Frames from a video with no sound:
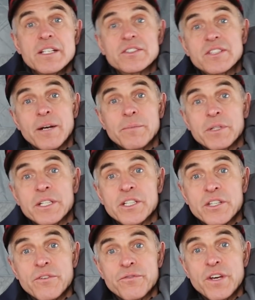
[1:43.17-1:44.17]
stumble
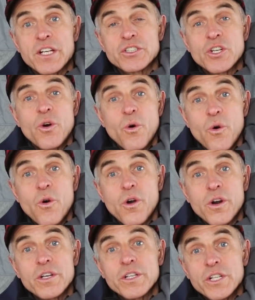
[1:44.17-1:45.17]
into the fish,
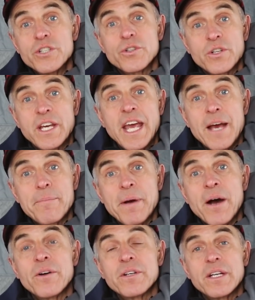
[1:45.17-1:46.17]
or you can camp
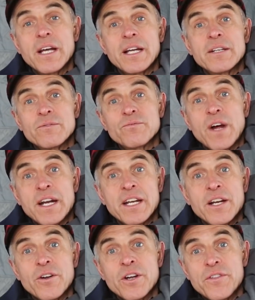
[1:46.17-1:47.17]
out and find
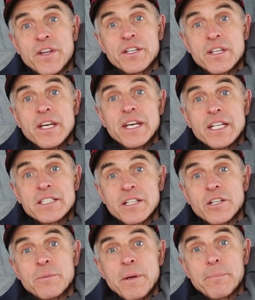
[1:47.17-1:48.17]
an area that is a
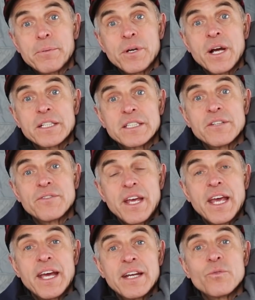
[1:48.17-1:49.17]
little bit productive
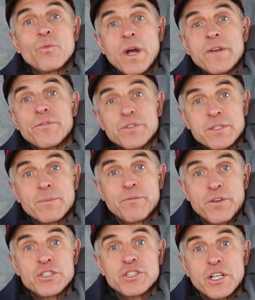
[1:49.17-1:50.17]
and wait for some
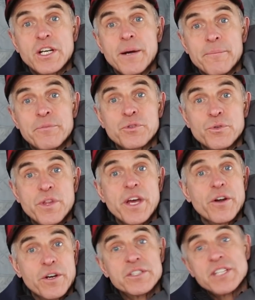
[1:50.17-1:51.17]
fish to come through
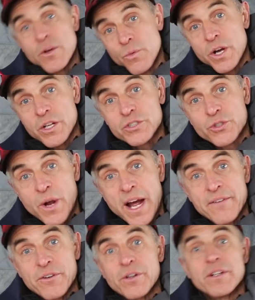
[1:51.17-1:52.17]
there because they will
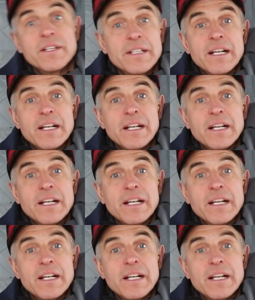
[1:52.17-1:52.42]
travel